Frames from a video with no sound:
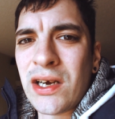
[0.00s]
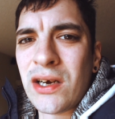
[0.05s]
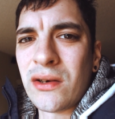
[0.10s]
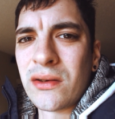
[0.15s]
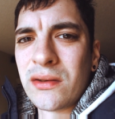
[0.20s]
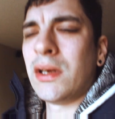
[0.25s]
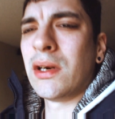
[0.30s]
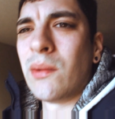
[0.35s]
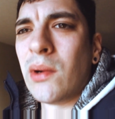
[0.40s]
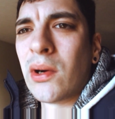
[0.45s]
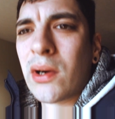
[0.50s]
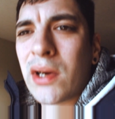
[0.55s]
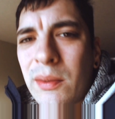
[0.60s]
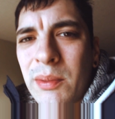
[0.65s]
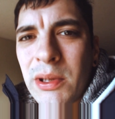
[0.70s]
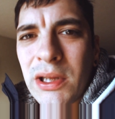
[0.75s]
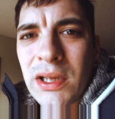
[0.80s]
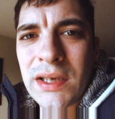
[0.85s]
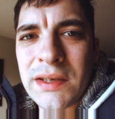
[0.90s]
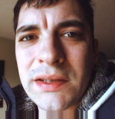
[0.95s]
out, and I woke
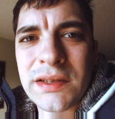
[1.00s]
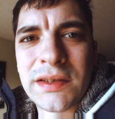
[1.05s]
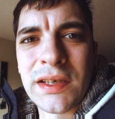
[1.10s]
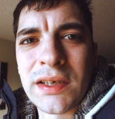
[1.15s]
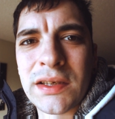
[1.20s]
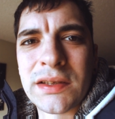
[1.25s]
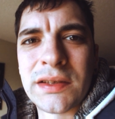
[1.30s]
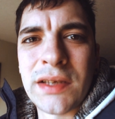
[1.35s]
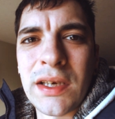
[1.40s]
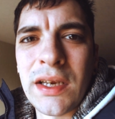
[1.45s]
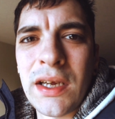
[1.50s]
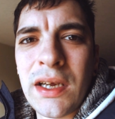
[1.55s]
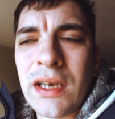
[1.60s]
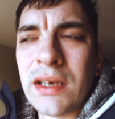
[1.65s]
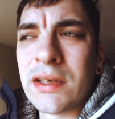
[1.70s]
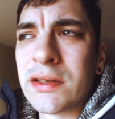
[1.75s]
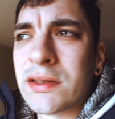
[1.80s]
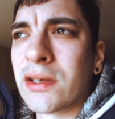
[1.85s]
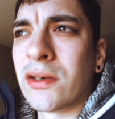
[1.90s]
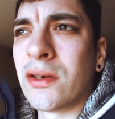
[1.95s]
up at like six
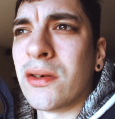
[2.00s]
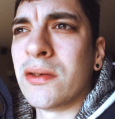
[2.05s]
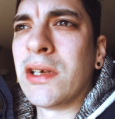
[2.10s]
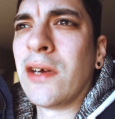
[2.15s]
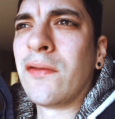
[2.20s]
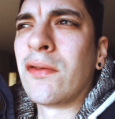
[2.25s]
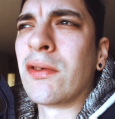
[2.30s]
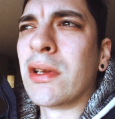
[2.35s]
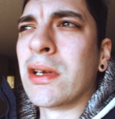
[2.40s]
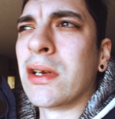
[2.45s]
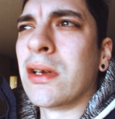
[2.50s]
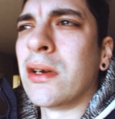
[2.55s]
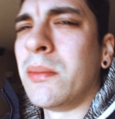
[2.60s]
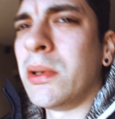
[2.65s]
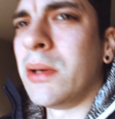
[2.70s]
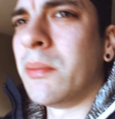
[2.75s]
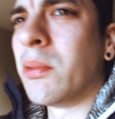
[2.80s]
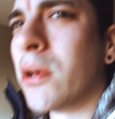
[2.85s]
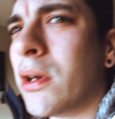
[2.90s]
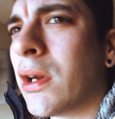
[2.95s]
today, so definitely gonna
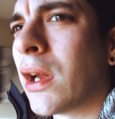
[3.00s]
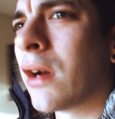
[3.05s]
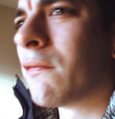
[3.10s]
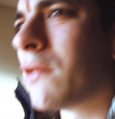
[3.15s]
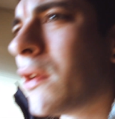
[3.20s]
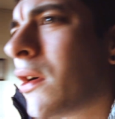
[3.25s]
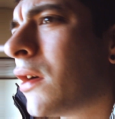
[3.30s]
be putting out a